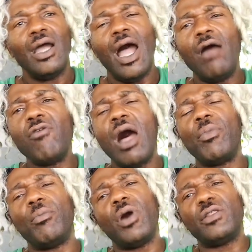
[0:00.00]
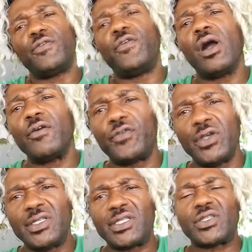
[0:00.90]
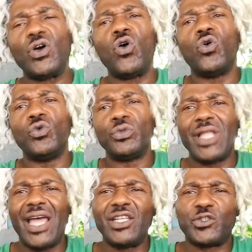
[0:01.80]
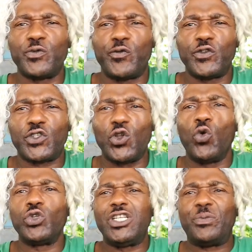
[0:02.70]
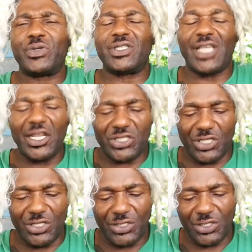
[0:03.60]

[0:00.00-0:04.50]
I rob a motherfucker for his soul, not his soully possession.